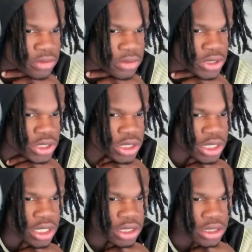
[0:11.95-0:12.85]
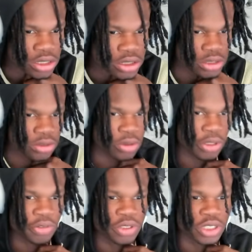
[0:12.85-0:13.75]
Yeah, we'll
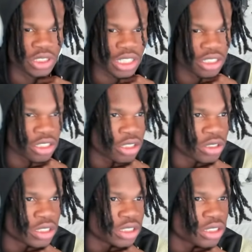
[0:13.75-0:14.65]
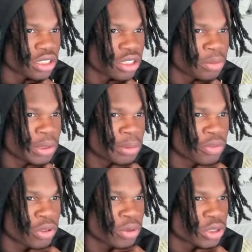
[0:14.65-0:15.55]
wait for the chat to load in just a little bit
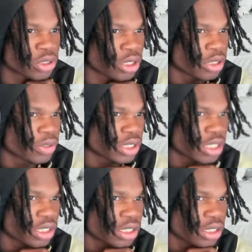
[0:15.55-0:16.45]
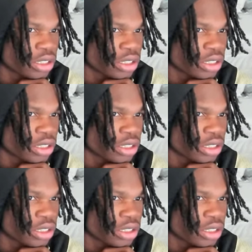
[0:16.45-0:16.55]
before we start everything.